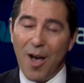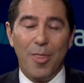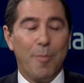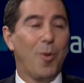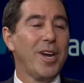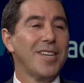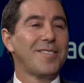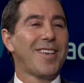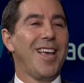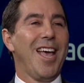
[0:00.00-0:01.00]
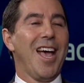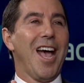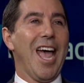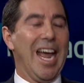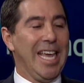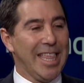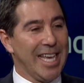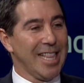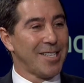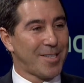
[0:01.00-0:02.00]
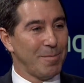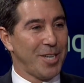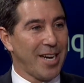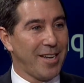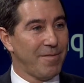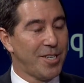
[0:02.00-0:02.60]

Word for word: The point is, anything that's subjective